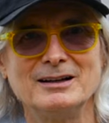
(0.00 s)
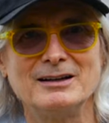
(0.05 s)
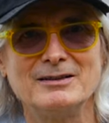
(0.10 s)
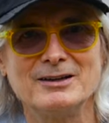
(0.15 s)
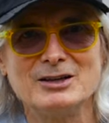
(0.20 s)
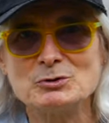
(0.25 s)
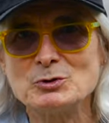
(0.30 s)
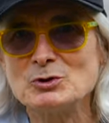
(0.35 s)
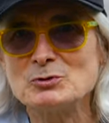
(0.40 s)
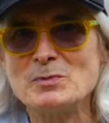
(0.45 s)

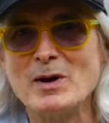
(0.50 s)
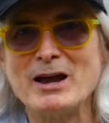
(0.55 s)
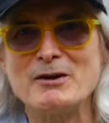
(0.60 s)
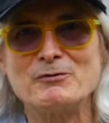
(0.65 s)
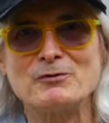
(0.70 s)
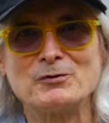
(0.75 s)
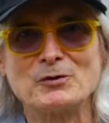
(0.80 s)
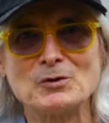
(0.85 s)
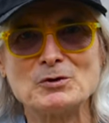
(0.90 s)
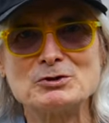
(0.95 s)
This was my
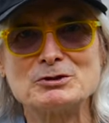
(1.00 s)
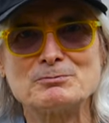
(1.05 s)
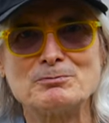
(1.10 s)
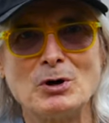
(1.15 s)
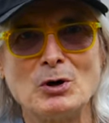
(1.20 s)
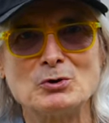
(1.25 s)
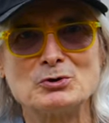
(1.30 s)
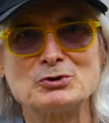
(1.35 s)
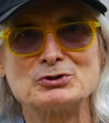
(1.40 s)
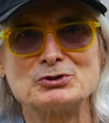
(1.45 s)
first
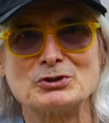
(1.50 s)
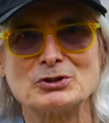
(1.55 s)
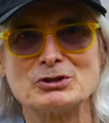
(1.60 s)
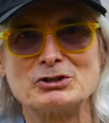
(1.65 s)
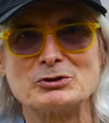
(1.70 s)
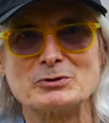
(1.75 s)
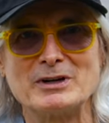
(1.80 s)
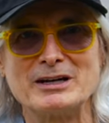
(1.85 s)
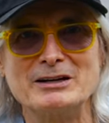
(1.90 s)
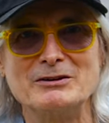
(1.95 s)

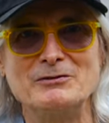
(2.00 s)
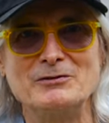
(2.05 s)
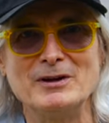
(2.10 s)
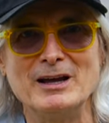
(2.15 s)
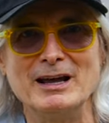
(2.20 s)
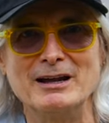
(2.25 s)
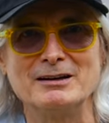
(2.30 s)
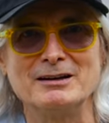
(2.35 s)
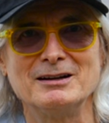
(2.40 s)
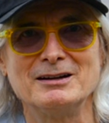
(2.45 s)
post-surgery
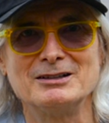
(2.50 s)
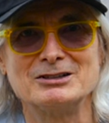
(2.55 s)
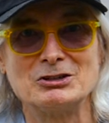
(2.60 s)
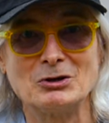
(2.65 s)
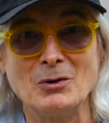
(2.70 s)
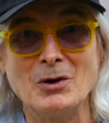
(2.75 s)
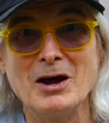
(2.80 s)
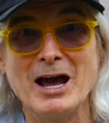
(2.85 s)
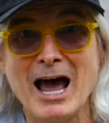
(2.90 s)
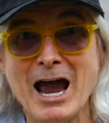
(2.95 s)
event,
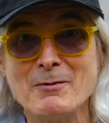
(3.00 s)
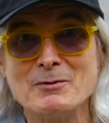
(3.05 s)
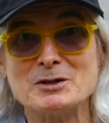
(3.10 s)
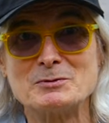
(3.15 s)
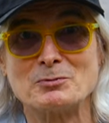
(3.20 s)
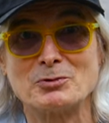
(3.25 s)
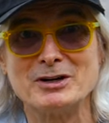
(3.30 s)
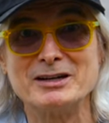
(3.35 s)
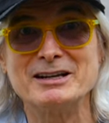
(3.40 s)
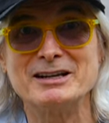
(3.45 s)
so I was
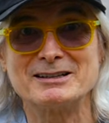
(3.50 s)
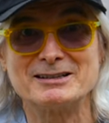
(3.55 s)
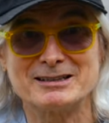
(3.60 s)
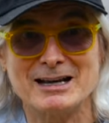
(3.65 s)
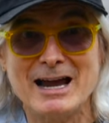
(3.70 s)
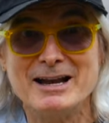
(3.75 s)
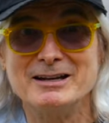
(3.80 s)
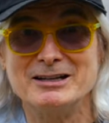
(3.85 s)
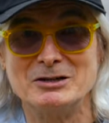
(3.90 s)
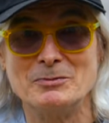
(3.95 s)
pretty
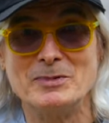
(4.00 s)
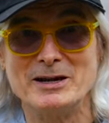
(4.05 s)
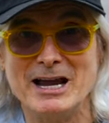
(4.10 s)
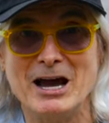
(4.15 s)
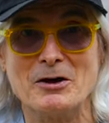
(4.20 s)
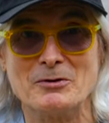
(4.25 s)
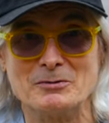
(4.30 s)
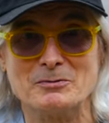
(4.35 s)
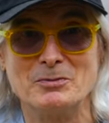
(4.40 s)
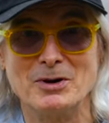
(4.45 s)
excited to be
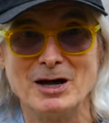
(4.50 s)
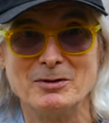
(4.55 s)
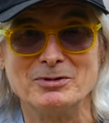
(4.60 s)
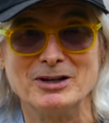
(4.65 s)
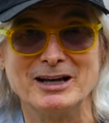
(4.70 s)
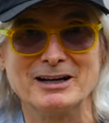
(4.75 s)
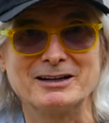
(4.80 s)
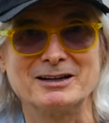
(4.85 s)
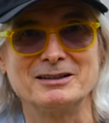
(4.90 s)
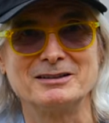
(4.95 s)
out in
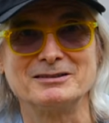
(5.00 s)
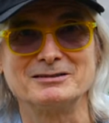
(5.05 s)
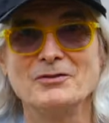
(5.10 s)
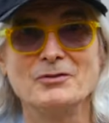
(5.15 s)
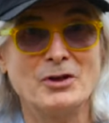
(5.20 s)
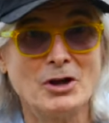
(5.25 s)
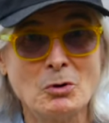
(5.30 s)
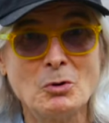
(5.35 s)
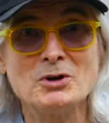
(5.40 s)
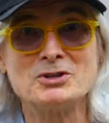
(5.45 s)
public.
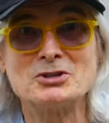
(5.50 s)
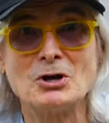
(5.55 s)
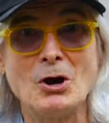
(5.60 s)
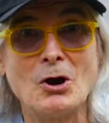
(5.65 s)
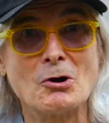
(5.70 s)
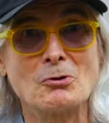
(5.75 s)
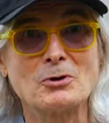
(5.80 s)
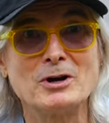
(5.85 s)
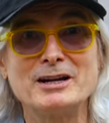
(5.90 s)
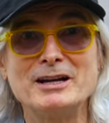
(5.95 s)
There was
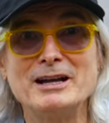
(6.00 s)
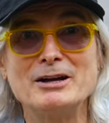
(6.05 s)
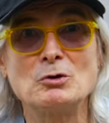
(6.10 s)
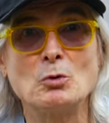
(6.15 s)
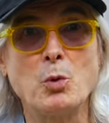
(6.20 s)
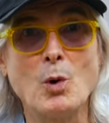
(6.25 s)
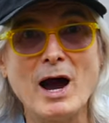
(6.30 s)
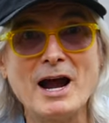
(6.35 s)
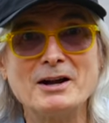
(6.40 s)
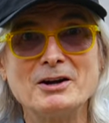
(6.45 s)
already
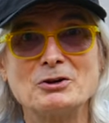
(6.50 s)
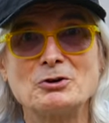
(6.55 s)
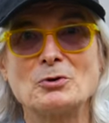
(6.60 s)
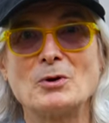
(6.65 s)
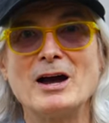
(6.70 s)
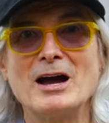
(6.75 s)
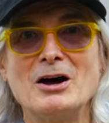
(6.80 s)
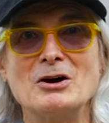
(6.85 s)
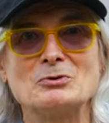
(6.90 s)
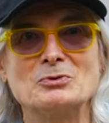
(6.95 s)
quite a
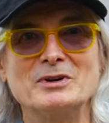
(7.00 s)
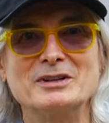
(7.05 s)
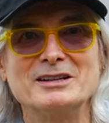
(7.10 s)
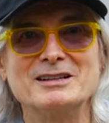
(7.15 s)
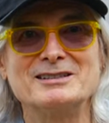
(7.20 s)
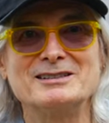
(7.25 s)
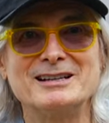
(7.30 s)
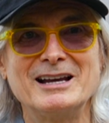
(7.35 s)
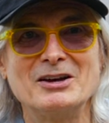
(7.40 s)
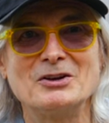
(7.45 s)
crowd when
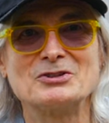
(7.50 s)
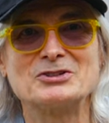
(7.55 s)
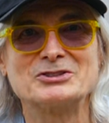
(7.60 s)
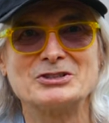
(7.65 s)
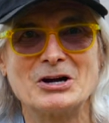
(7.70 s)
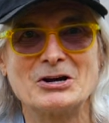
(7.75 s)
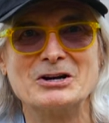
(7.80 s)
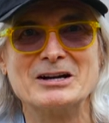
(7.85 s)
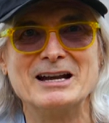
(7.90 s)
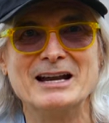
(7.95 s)
the sale
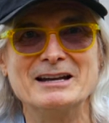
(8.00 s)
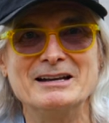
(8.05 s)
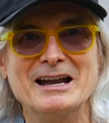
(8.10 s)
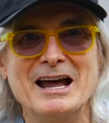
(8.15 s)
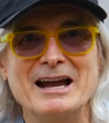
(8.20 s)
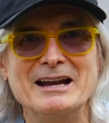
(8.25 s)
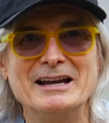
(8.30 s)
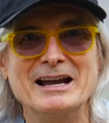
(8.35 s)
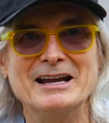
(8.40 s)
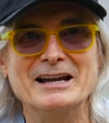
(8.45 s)
started at
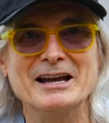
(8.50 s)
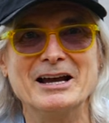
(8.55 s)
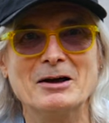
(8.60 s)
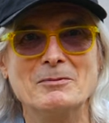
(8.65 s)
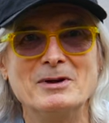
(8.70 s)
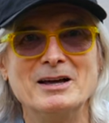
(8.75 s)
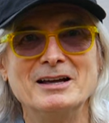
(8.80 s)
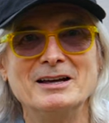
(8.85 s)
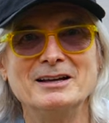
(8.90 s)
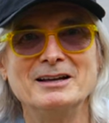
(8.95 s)
9
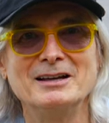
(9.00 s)
a.m.